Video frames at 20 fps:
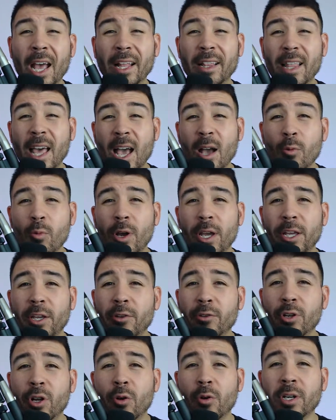That way,
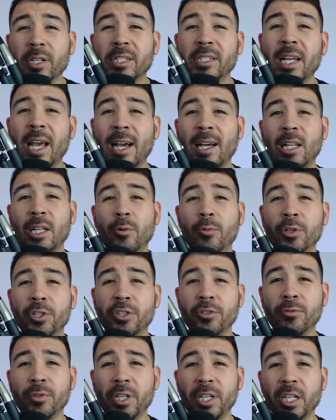you know exactly what
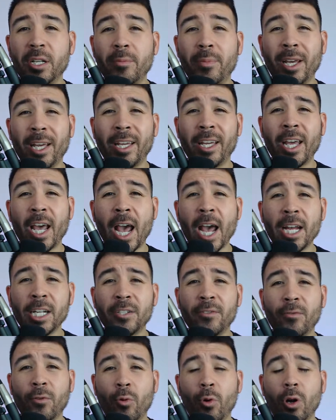you'll need to pay
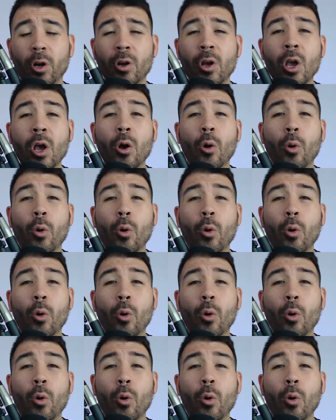cash for